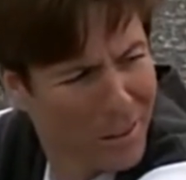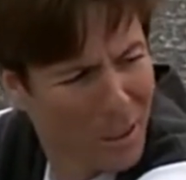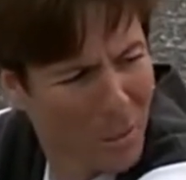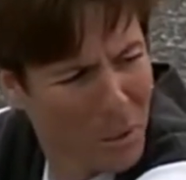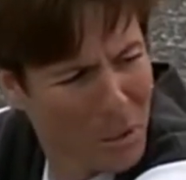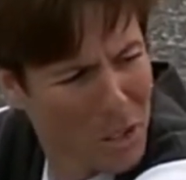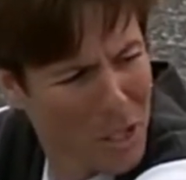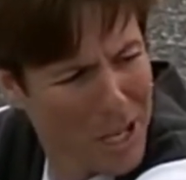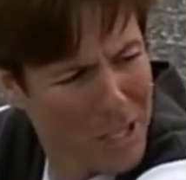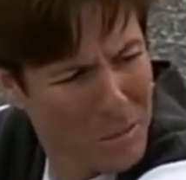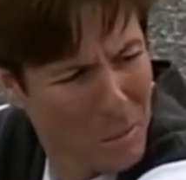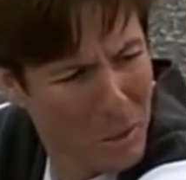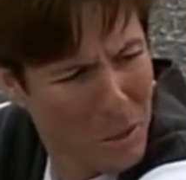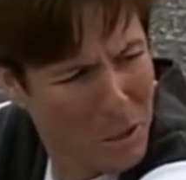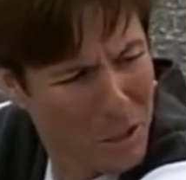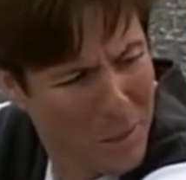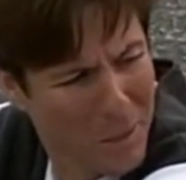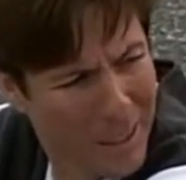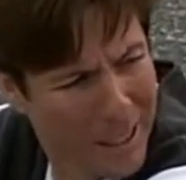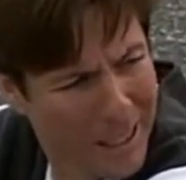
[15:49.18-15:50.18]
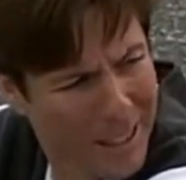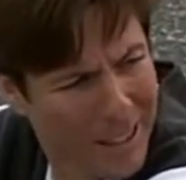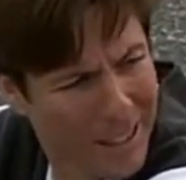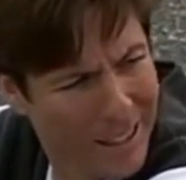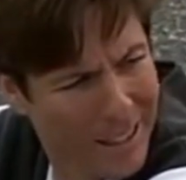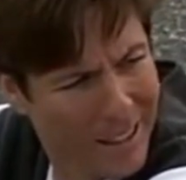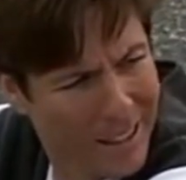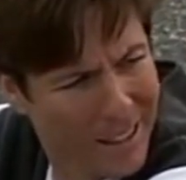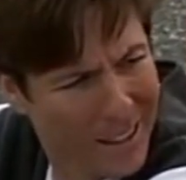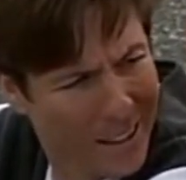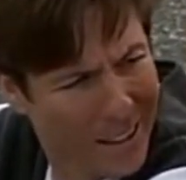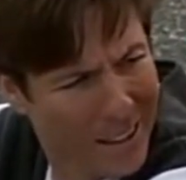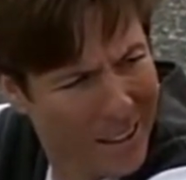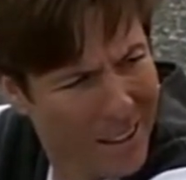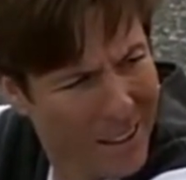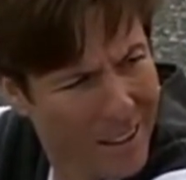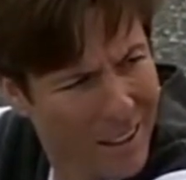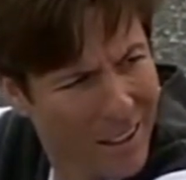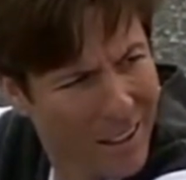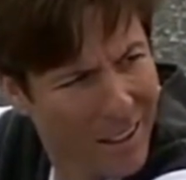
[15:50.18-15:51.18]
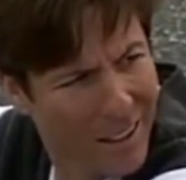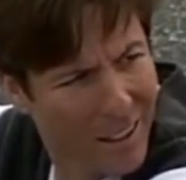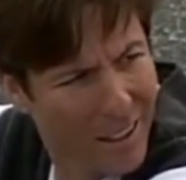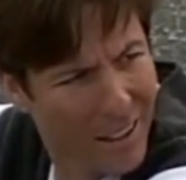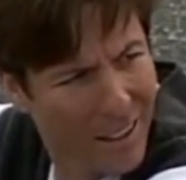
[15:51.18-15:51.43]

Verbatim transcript: What's that supposed to mean? I don't know.